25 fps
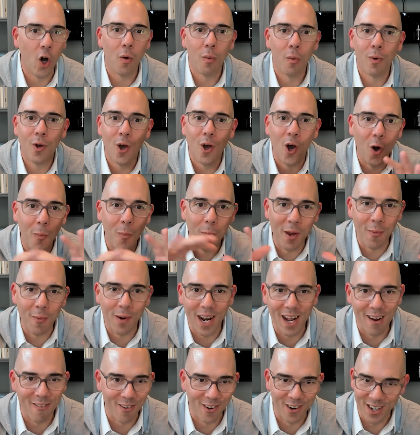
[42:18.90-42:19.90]
call me
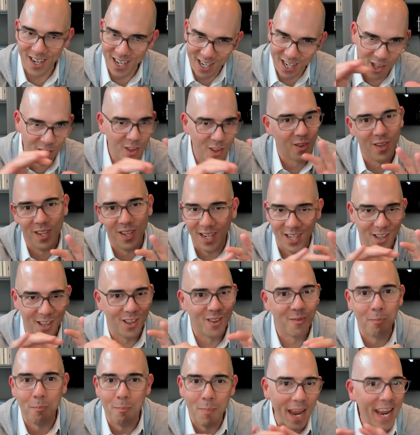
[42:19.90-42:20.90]
whenever it's
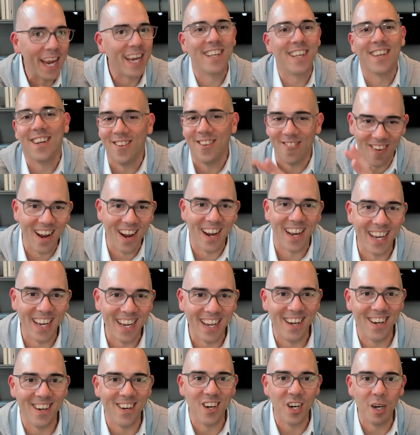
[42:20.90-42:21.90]
baked and ready.
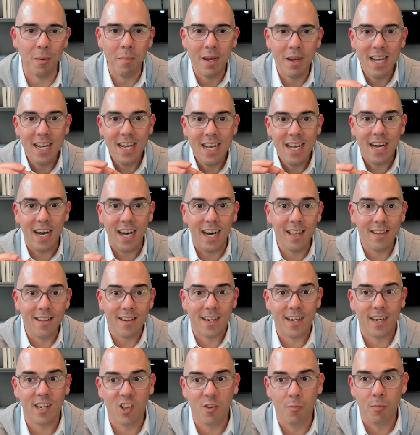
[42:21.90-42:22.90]
Other
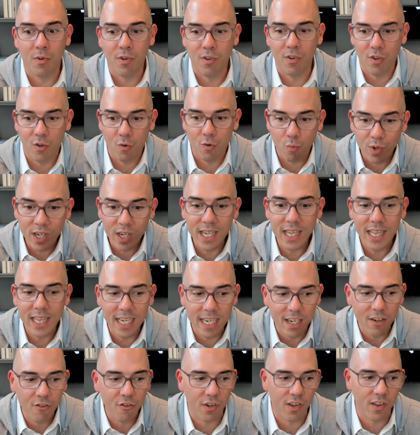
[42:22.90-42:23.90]
customers are really
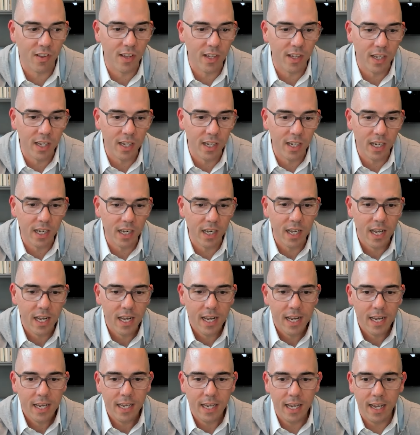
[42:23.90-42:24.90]
interested
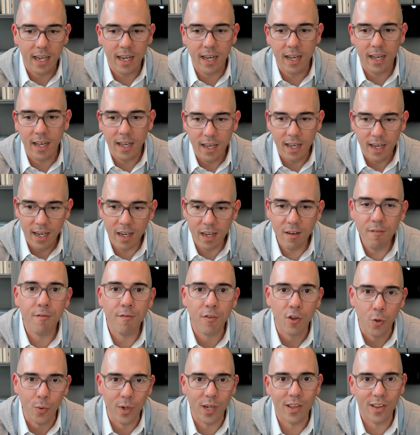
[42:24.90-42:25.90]
in
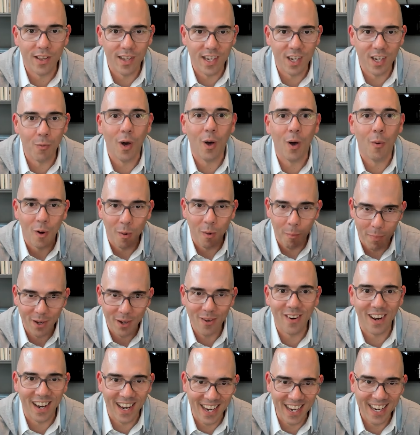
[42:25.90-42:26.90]
influencing what we're
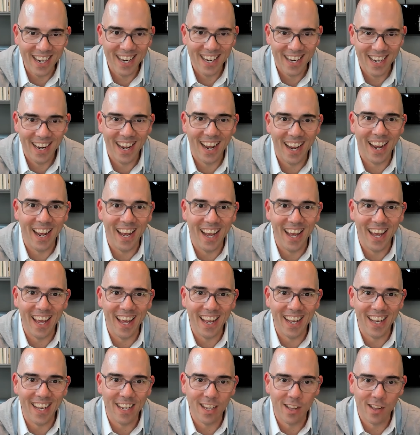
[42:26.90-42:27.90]
building
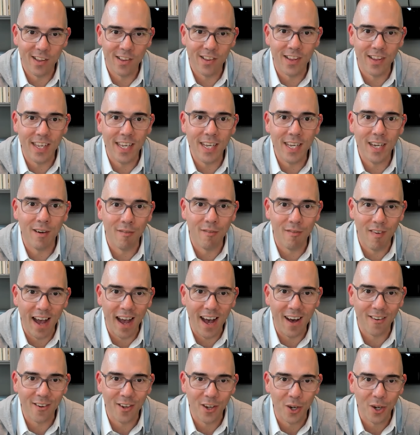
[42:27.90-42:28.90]
and see a
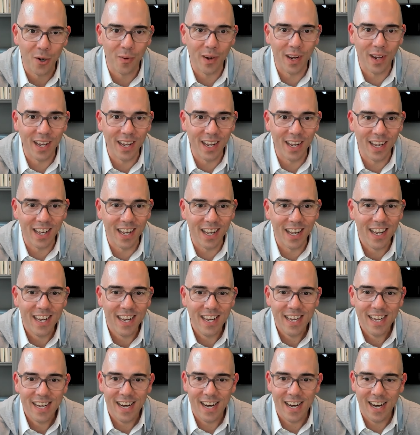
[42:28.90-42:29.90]
value in.
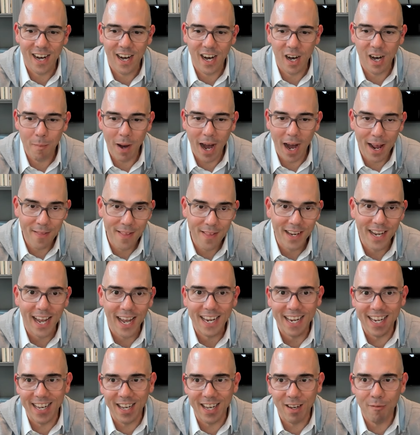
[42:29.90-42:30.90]
I think I
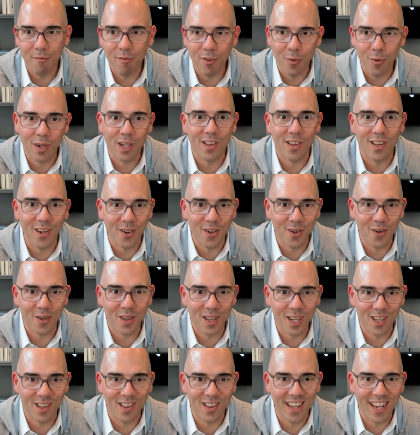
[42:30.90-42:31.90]
can influence the
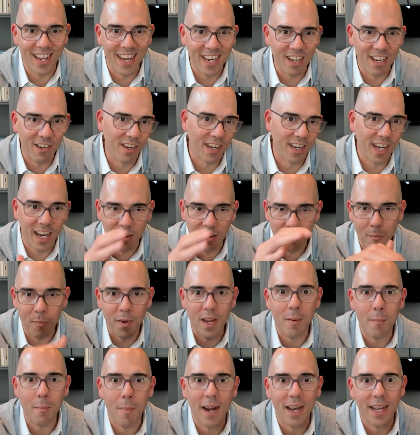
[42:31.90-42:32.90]
early stage to kind of
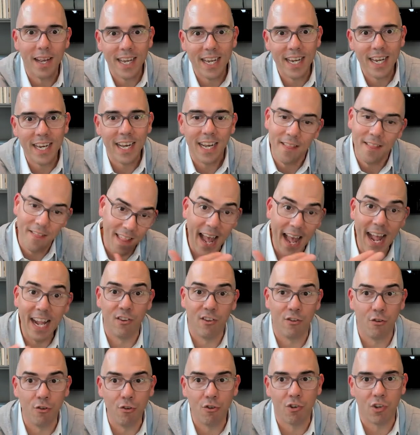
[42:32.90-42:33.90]
meet my need. And
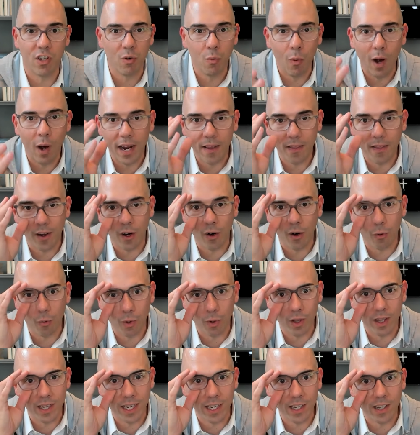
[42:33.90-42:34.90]
that's usually why they're
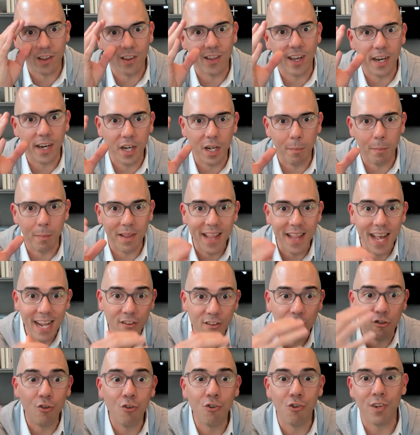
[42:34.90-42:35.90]
willing to sign up. And
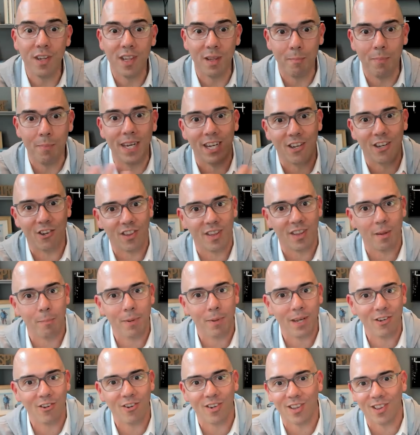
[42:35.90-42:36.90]
that's usually the pitch. The
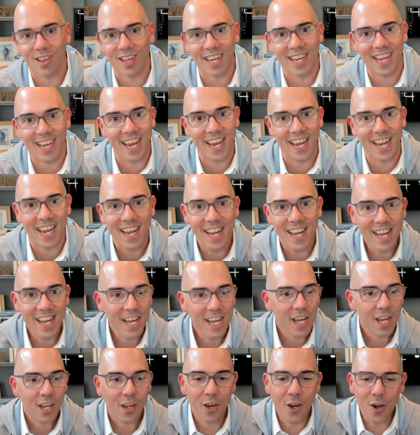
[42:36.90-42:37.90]
pitch is like, hey,
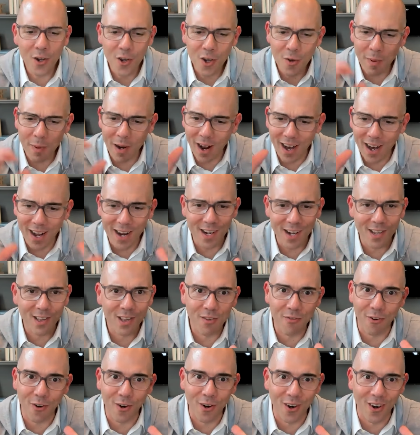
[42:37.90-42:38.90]
you've been on us
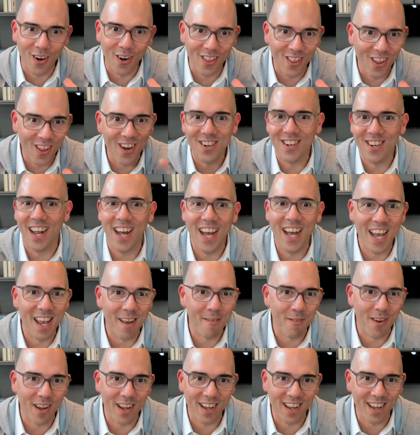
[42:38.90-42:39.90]
for a long
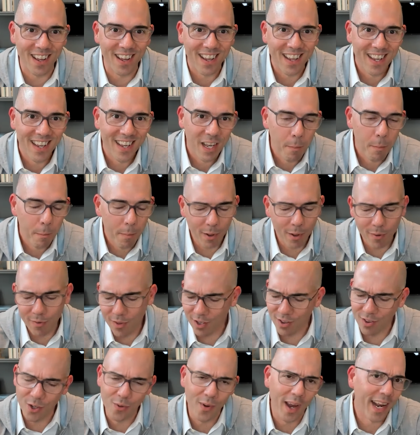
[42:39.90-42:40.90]
time to build
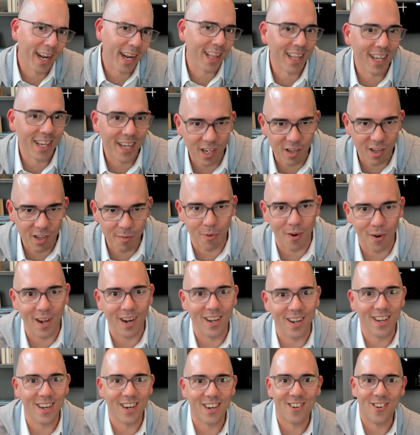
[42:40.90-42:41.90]
this new analytics
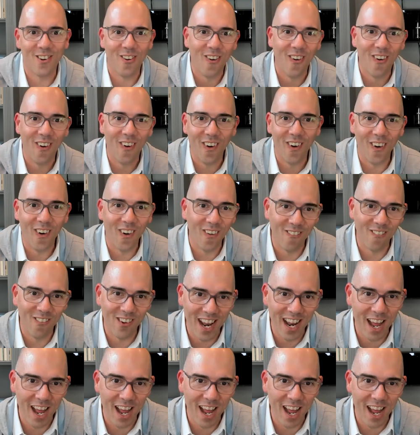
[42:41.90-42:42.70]
product or